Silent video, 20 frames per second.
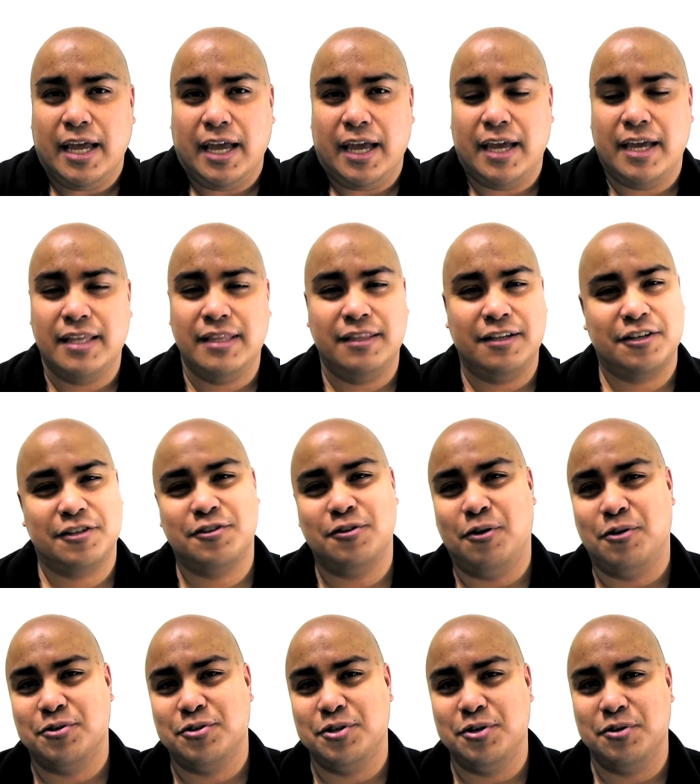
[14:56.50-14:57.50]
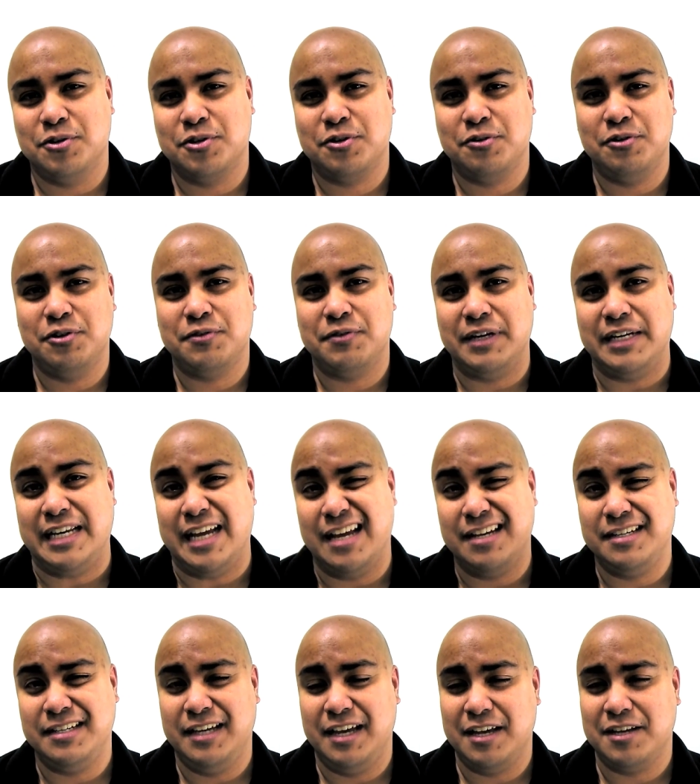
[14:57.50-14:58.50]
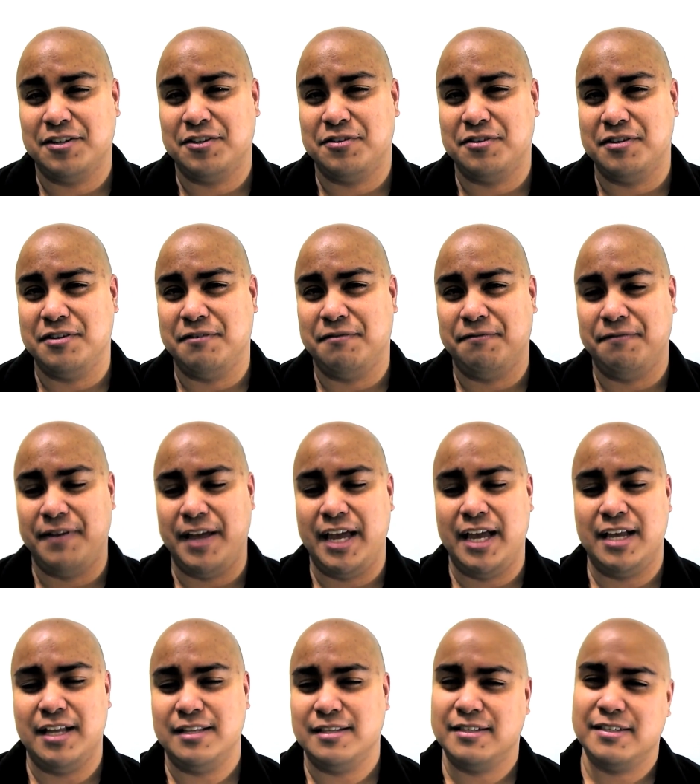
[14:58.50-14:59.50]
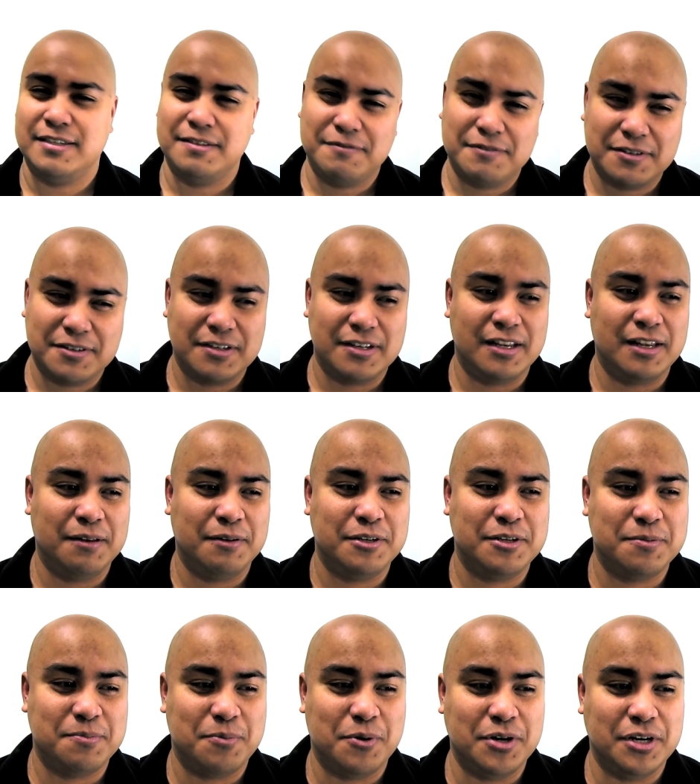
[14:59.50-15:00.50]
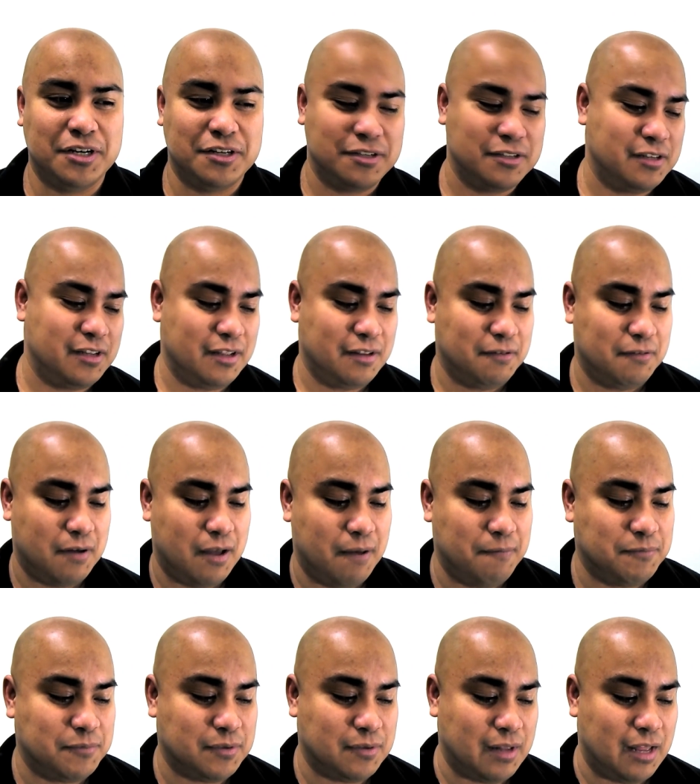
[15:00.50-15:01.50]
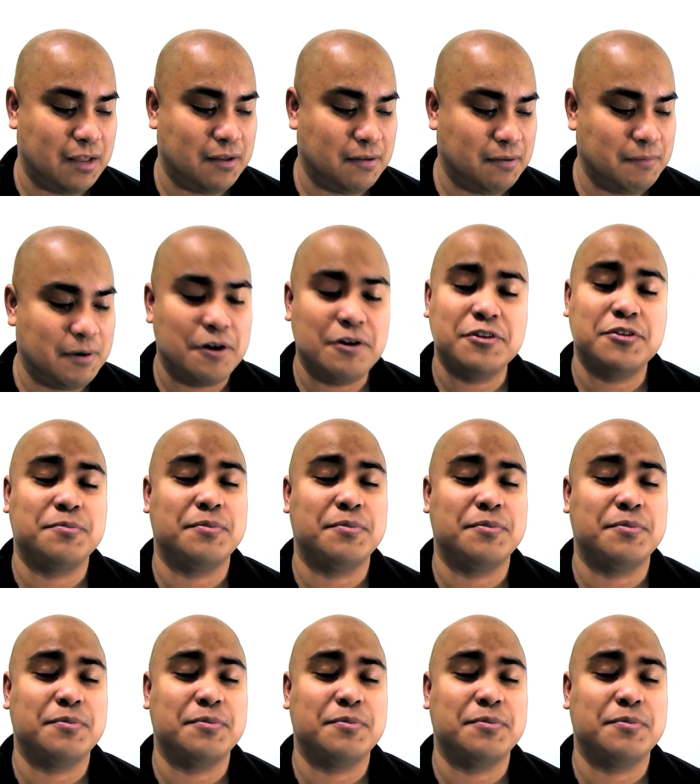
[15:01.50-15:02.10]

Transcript: And there's also no screws for attaching extra fans, which is a little disappointing. Because I'm not, I'm not